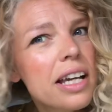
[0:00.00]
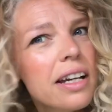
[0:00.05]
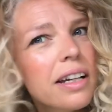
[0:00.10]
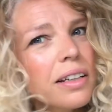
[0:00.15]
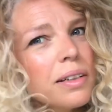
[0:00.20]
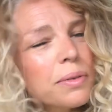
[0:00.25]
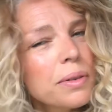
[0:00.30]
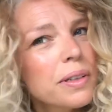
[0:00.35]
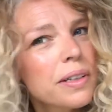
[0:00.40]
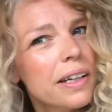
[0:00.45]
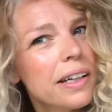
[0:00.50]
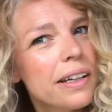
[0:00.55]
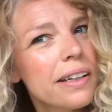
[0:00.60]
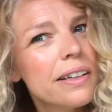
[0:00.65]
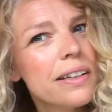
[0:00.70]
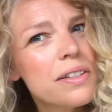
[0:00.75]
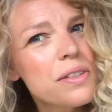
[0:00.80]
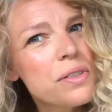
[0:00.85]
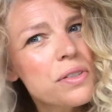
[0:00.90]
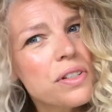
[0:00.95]
kind of want to
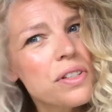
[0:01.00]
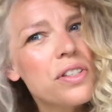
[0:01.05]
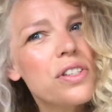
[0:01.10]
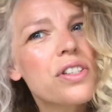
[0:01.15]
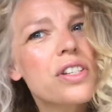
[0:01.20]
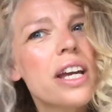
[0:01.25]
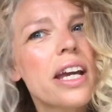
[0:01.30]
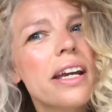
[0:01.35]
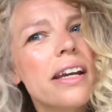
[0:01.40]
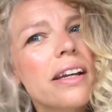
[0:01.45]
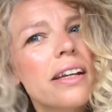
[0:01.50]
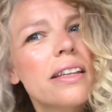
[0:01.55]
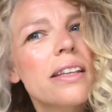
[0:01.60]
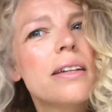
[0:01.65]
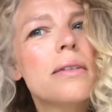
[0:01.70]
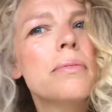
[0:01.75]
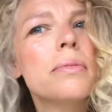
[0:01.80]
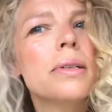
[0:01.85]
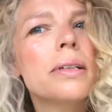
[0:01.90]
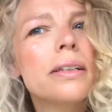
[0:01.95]
sort of shake
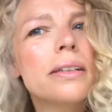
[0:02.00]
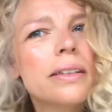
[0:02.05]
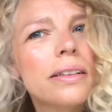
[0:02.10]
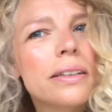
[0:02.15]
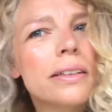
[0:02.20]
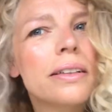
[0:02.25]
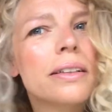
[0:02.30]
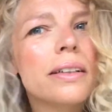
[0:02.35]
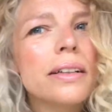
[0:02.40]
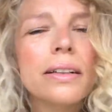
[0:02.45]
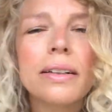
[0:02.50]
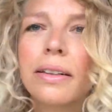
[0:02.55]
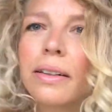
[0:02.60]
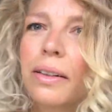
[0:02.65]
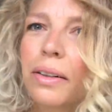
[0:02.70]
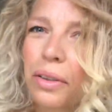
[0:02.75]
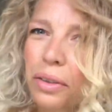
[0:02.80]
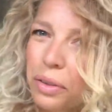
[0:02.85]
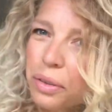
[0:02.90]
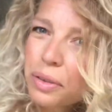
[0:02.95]
them
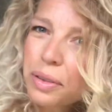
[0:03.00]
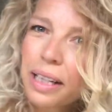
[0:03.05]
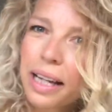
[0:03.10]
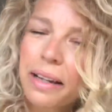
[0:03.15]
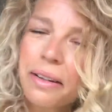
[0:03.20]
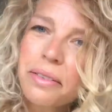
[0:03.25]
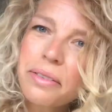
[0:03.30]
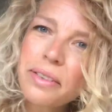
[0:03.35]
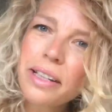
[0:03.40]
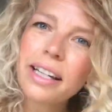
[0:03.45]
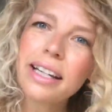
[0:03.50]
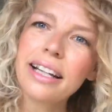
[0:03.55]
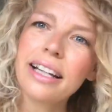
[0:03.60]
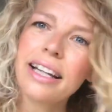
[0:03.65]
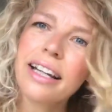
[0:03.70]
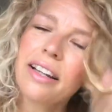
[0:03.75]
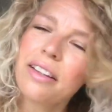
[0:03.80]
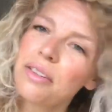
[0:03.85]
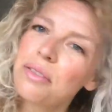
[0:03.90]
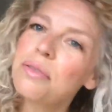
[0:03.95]
all out,
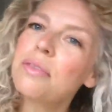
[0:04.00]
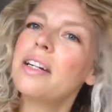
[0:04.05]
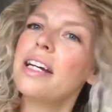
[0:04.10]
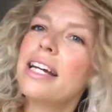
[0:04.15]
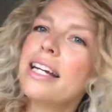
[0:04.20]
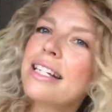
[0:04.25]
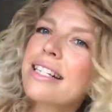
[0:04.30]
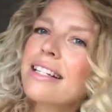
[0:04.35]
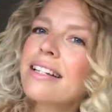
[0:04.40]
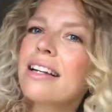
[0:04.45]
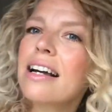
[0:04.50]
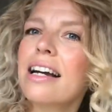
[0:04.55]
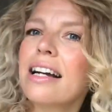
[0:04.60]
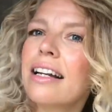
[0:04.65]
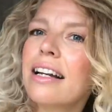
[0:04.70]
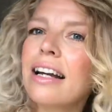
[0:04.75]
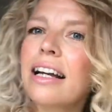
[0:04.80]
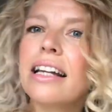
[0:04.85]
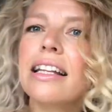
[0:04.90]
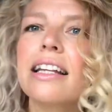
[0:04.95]
really. And the reason
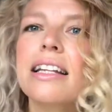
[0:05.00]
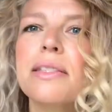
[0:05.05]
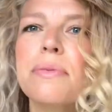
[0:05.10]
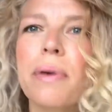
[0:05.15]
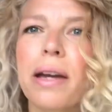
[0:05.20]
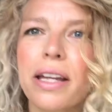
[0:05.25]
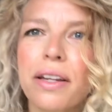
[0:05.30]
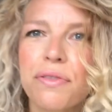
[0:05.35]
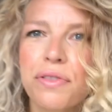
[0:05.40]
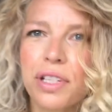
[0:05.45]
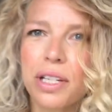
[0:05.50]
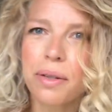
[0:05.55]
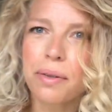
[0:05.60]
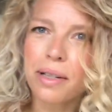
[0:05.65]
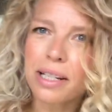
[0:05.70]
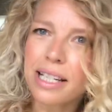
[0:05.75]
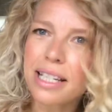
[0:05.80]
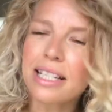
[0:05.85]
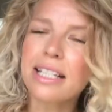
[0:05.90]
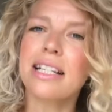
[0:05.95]
I like this way of
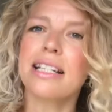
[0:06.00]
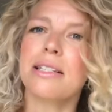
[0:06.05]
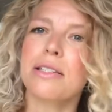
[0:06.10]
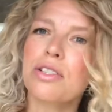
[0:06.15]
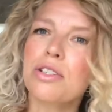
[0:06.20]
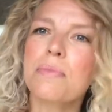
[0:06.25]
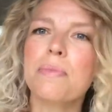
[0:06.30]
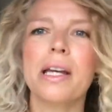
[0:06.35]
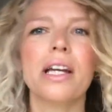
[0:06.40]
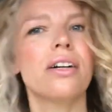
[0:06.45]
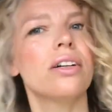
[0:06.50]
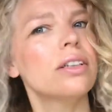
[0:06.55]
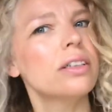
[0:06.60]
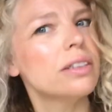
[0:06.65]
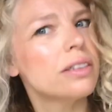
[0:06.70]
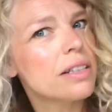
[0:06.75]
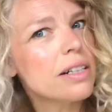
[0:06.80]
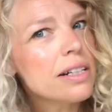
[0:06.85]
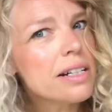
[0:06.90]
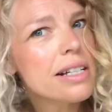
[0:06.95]
doing it is just
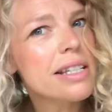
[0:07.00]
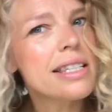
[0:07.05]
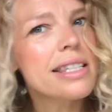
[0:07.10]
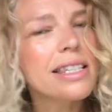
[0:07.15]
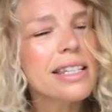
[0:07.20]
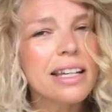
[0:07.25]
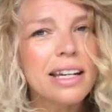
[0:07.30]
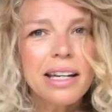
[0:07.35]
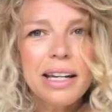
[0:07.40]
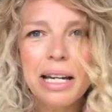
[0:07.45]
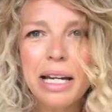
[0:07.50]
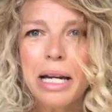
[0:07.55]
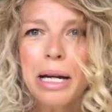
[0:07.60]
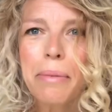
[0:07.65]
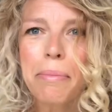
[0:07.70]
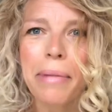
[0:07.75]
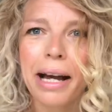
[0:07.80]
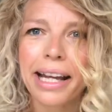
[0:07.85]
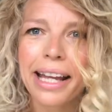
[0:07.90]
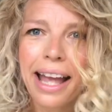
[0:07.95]
because
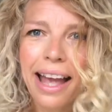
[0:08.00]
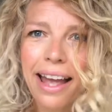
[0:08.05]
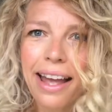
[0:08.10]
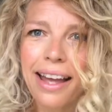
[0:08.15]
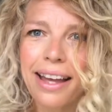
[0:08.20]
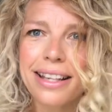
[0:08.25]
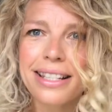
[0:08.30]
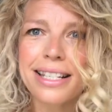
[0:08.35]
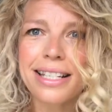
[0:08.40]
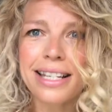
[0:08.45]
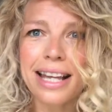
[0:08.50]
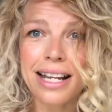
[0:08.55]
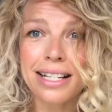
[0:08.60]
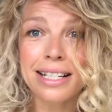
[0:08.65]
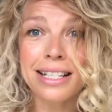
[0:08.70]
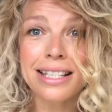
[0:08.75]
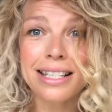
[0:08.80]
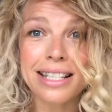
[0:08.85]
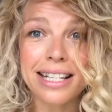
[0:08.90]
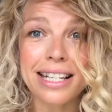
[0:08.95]
my hair has a
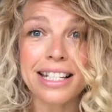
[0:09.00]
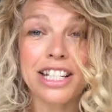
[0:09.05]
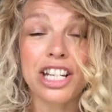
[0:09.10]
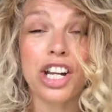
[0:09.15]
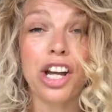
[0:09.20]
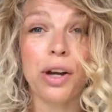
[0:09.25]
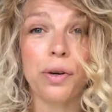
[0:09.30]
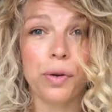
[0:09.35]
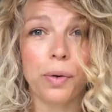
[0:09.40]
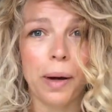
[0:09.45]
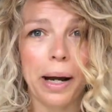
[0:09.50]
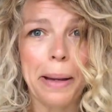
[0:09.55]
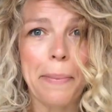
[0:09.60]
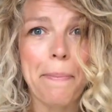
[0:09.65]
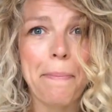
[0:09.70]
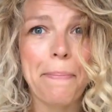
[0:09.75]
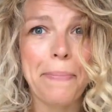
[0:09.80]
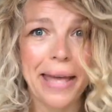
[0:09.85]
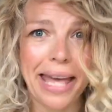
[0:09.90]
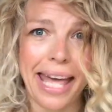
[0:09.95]
tendency to go quite
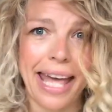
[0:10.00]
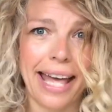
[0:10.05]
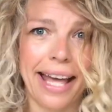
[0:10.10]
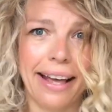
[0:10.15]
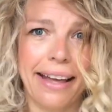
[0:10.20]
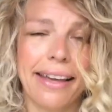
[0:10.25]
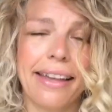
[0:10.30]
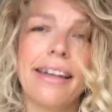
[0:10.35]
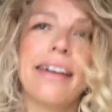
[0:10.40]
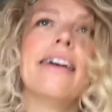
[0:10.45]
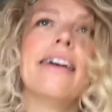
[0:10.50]
big,